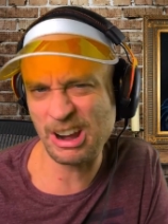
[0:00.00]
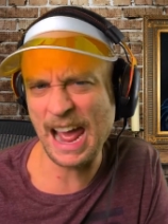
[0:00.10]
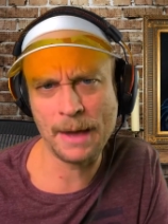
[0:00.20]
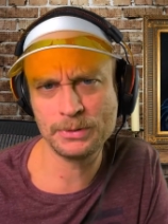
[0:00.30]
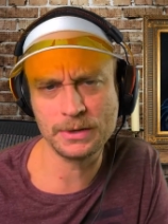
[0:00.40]

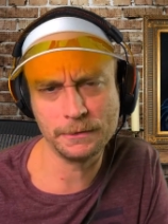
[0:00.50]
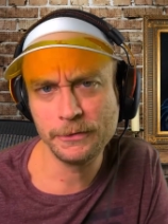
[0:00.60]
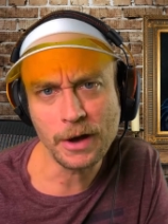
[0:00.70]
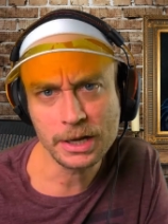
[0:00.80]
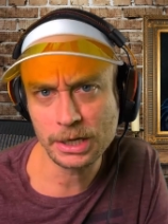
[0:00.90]

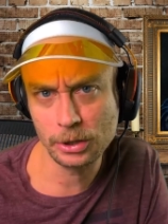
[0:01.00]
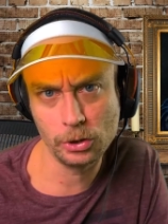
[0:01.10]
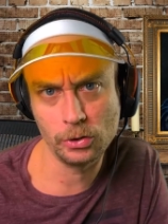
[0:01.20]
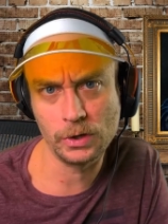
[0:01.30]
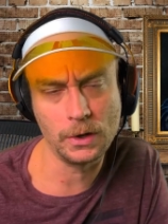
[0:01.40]

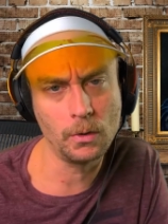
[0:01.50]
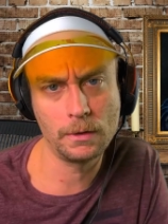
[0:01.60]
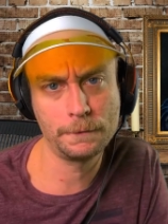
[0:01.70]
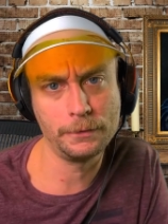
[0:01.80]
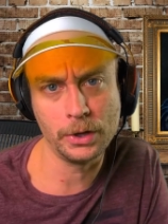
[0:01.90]
Absolutely.
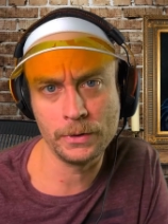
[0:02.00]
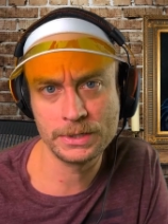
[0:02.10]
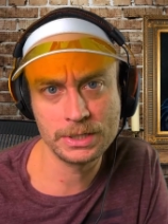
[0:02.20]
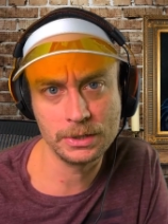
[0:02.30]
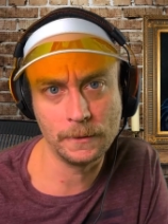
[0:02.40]
Order flow is
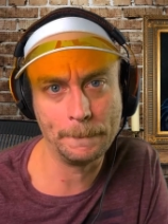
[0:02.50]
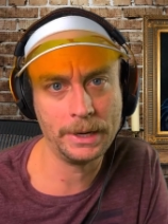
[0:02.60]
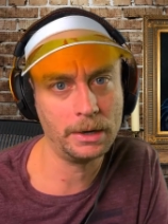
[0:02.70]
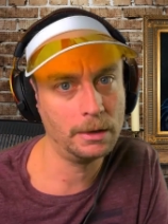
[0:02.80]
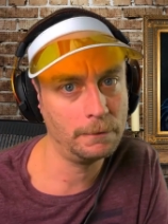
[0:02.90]
still
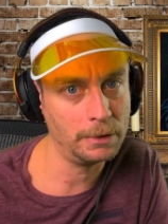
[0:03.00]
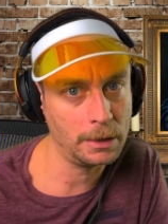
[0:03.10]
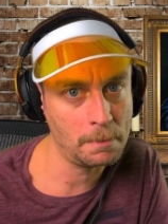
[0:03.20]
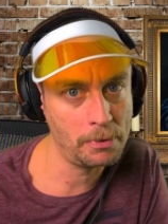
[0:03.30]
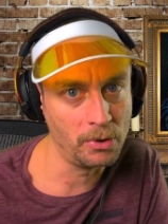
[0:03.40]
imperative and
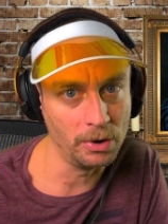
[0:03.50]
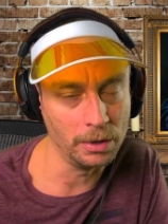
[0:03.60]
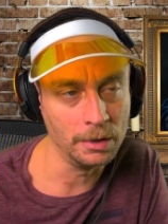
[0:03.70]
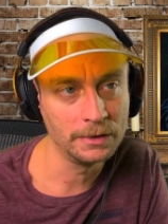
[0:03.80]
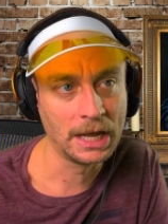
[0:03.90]

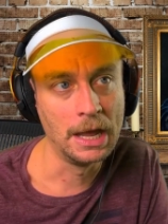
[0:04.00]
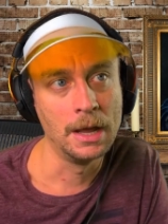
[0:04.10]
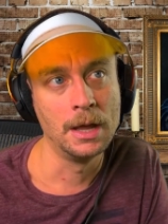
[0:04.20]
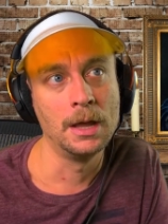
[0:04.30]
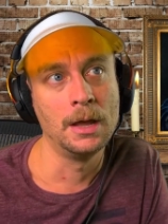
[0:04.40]
important,
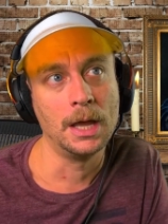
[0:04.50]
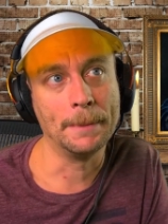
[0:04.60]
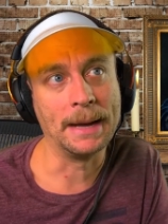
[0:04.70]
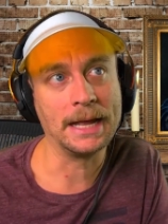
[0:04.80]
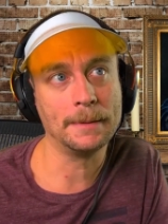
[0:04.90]
in
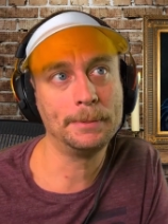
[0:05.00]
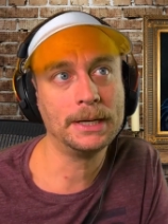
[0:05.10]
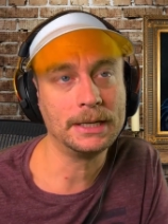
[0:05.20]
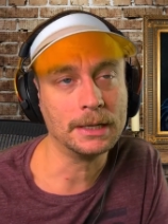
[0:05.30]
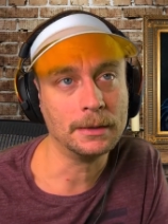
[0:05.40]
my
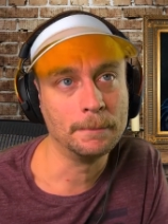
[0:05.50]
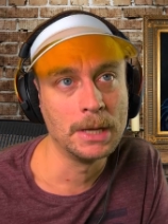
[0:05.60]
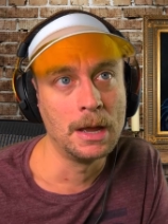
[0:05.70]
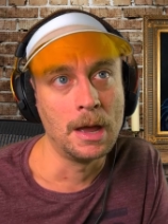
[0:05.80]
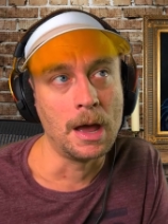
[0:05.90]
opinion.
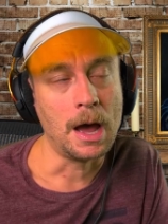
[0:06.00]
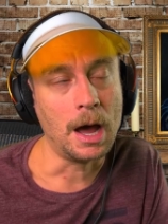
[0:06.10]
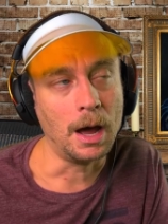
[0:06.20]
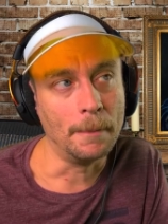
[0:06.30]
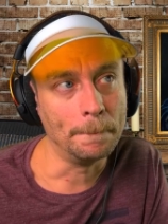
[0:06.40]

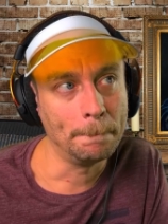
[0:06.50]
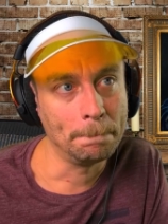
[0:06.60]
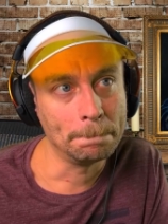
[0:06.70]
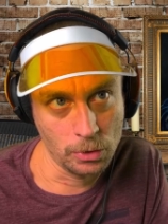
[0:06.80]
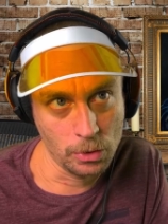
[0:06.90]
Um,
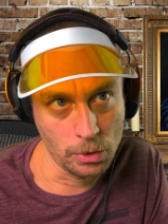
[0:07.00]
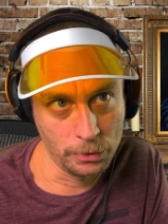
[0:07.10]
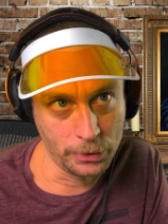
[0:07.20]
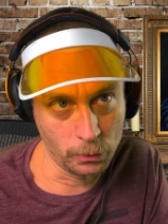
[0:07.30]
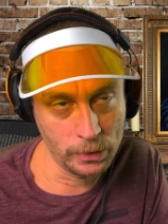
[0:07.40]

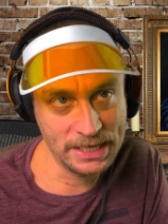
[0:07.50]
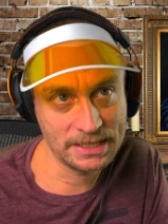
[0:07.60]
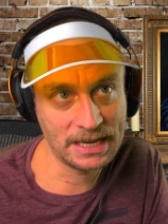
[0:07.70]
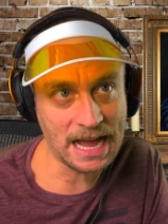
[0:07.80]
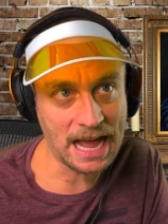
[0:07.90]
the reason I